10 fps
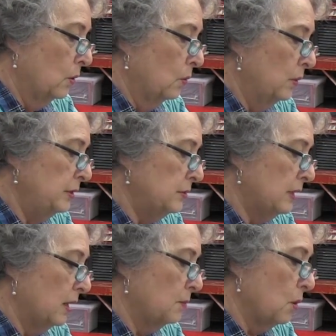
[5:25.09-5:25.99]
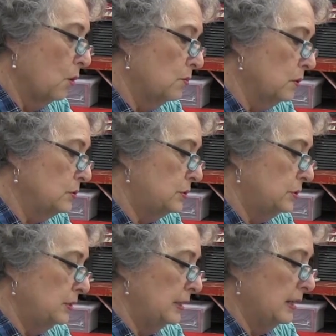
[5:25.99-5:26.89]
When you come almost
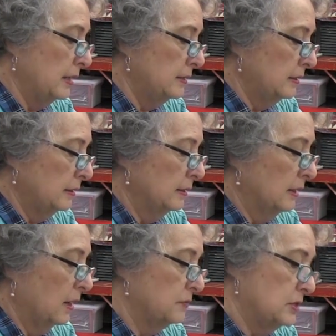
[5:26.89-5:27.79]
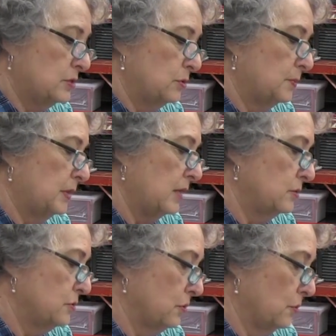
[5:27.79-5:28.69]
to the end of the strip that
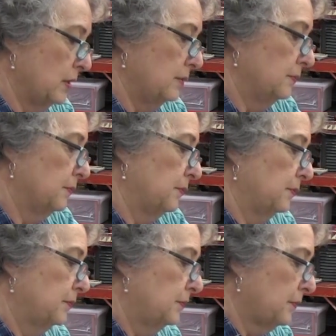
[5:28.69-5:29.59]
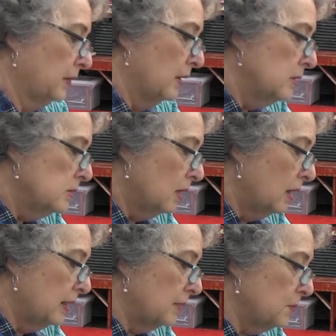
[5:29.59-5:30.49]
you're sewing,
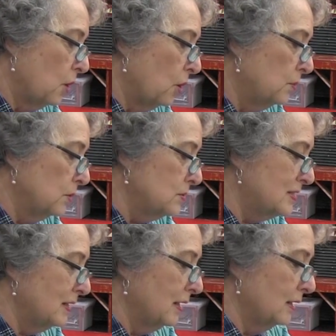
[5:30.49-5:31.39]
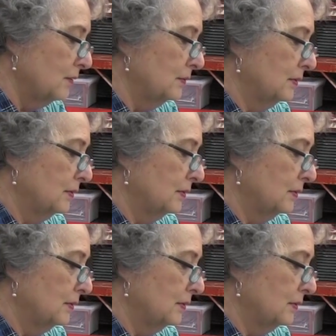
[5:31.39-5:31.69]
and I'm almost there,